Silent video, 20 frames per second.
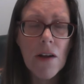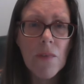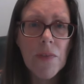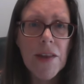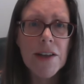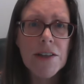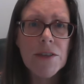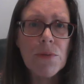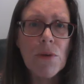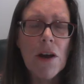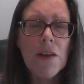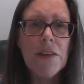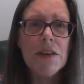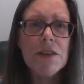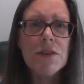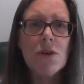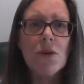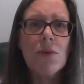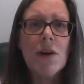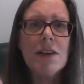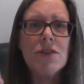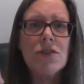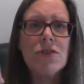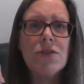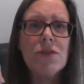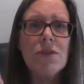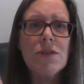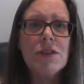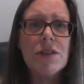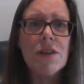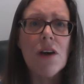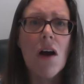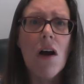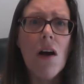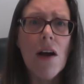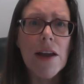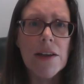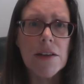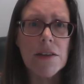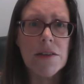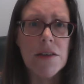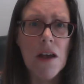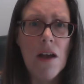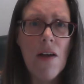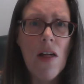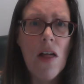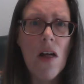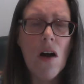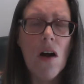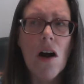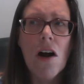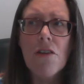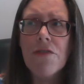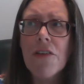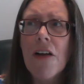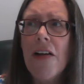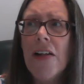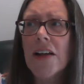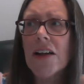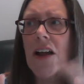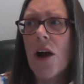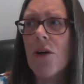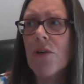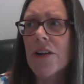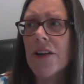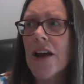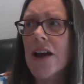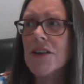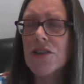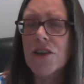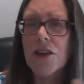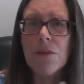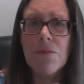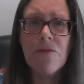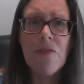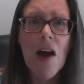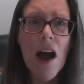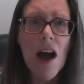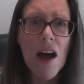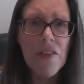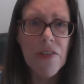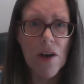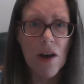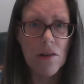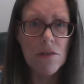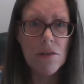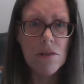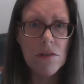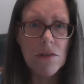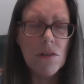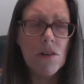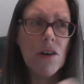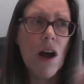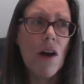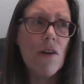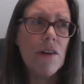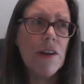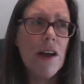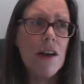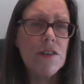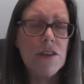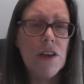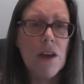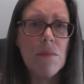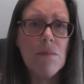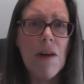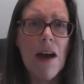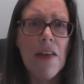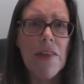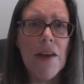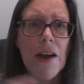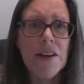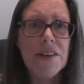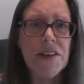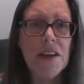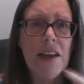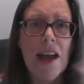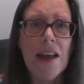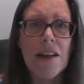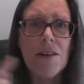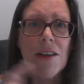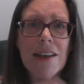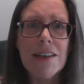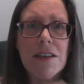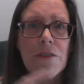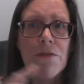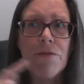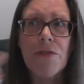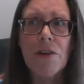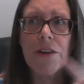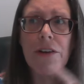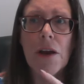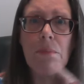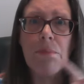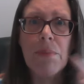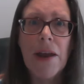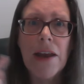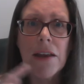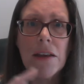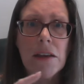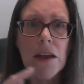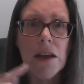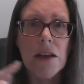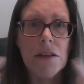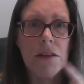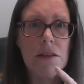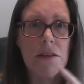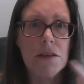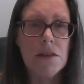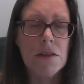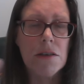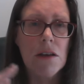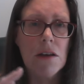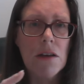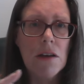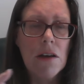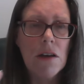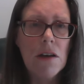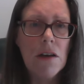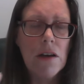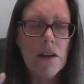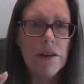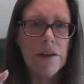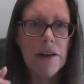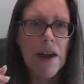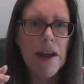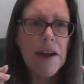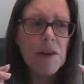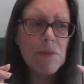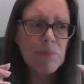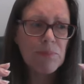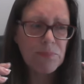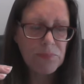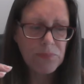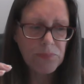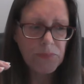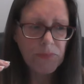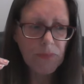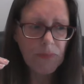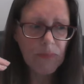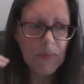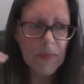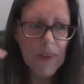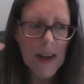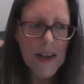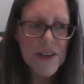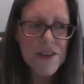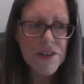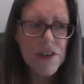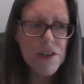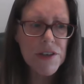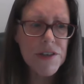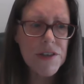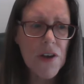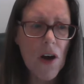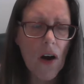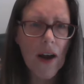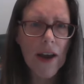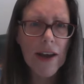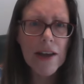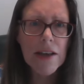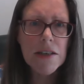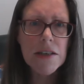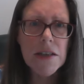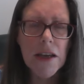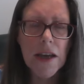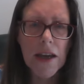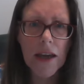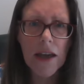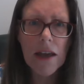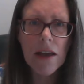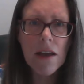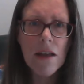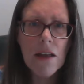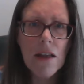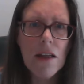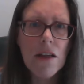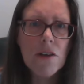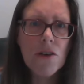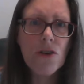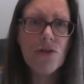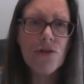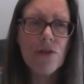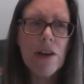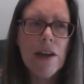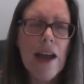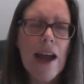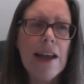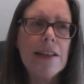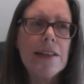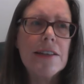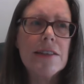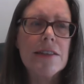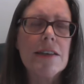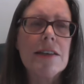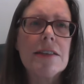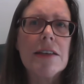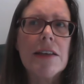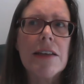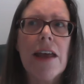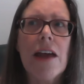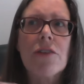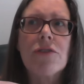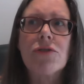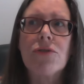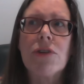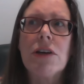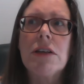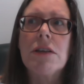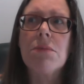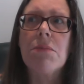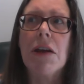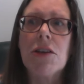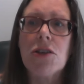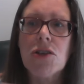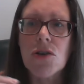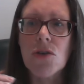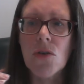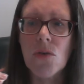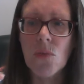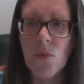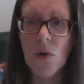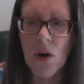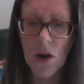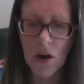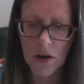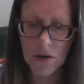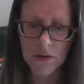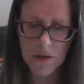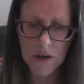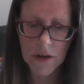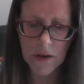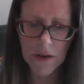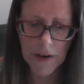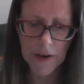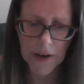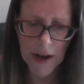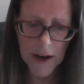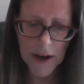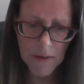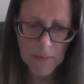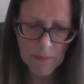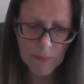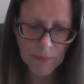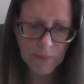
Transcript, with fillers: That's why there's always two sides of go and ask your father or go and ask your mother to get different opinions. Okay? Society creates this in our three dimensional world. Okay?